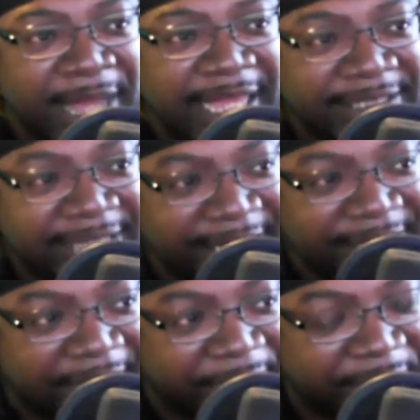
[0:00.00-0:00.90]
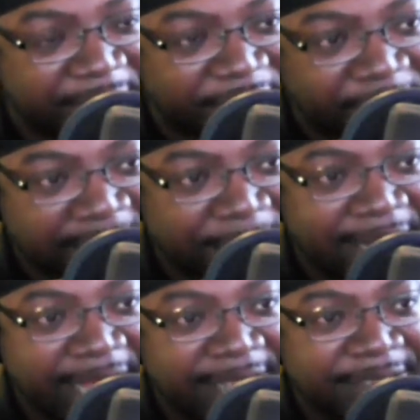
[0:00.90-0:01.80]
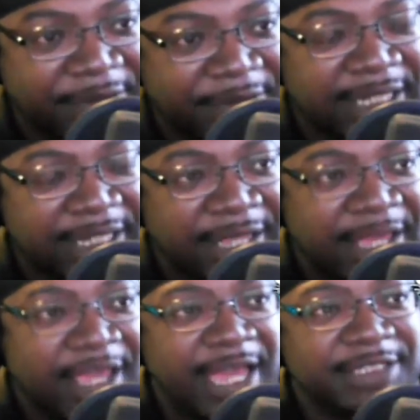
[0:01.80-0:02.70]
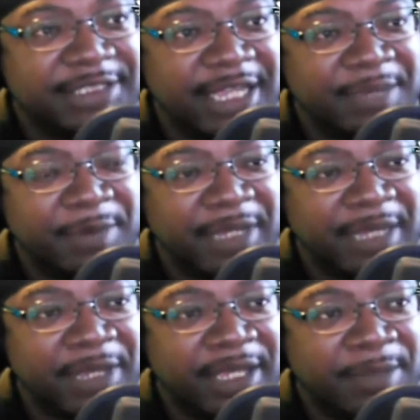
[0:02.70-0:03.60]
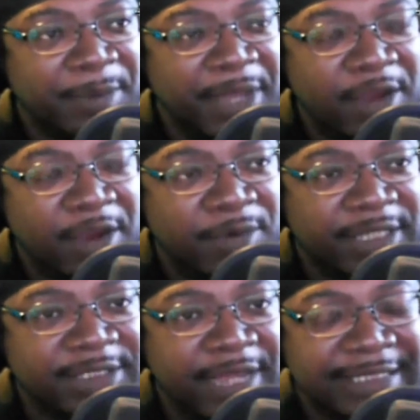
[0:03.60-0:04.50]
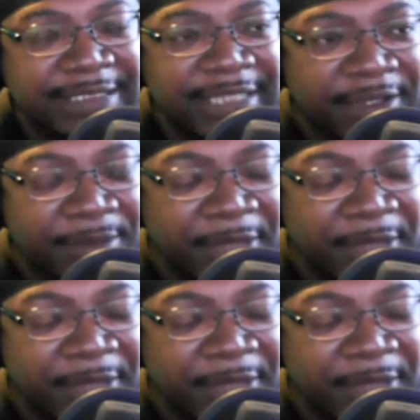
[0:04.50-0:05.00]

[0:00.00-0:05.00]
I just kind of like read the first couple lines or so, and then I just stick them in my PowerPoint so I can see them.